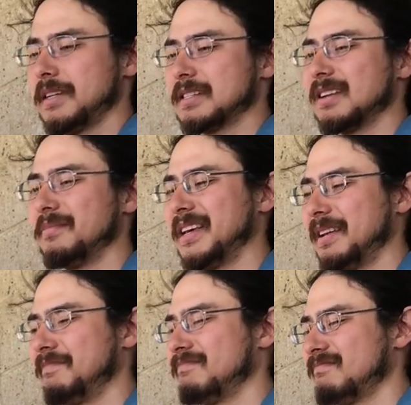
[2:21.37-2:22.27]
it's going to
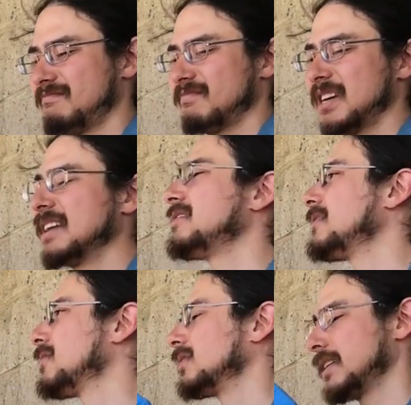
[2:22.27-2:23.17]
be kind of
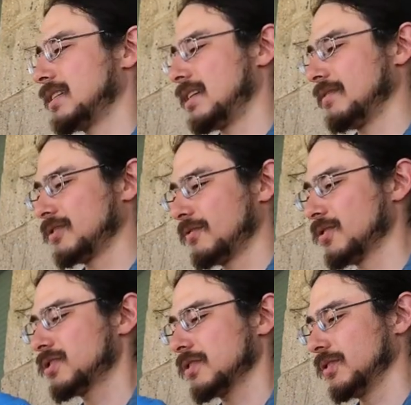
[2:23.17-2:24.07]
difficult to get it off. So
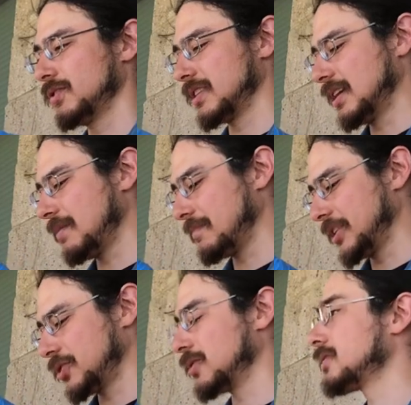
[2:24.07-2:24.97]
first loosen it up,
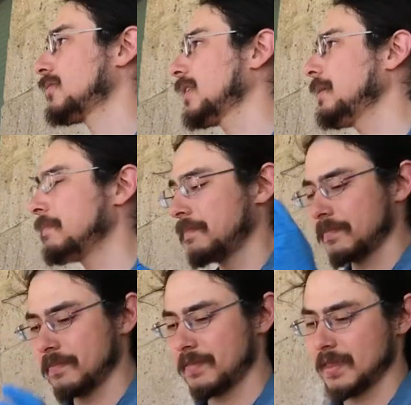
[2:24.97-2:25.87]
make sure it's free.
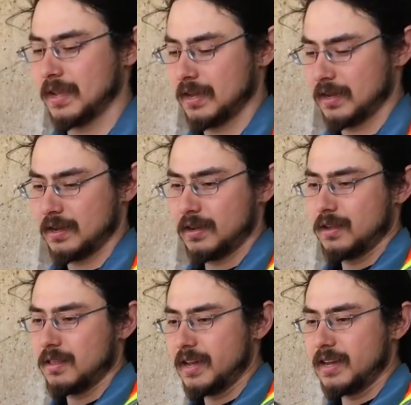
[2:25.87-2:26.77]

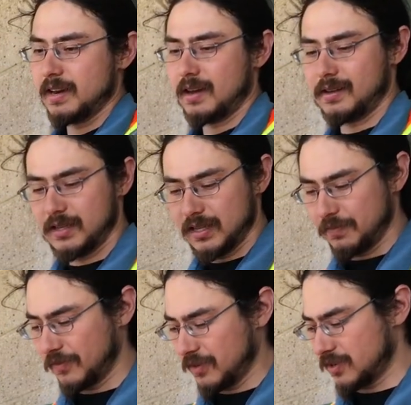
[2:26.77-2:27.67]
Then I
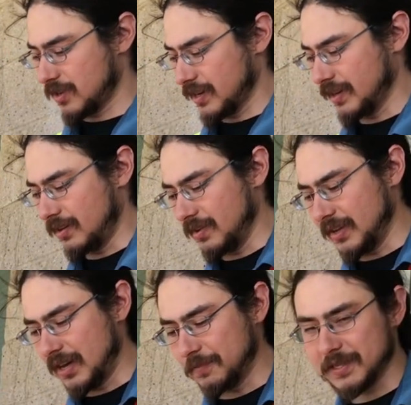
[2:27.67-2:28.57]
prefer starting on
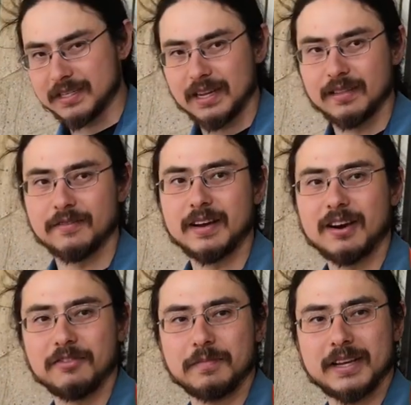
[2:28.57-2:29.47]
the opposite side of the
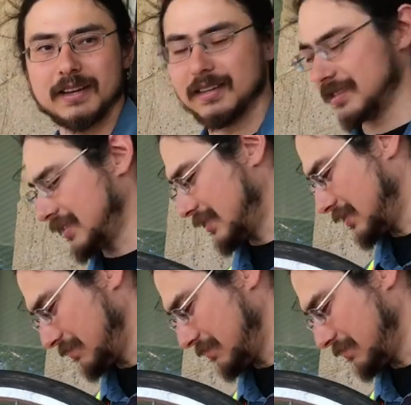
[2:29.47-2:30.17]
valve because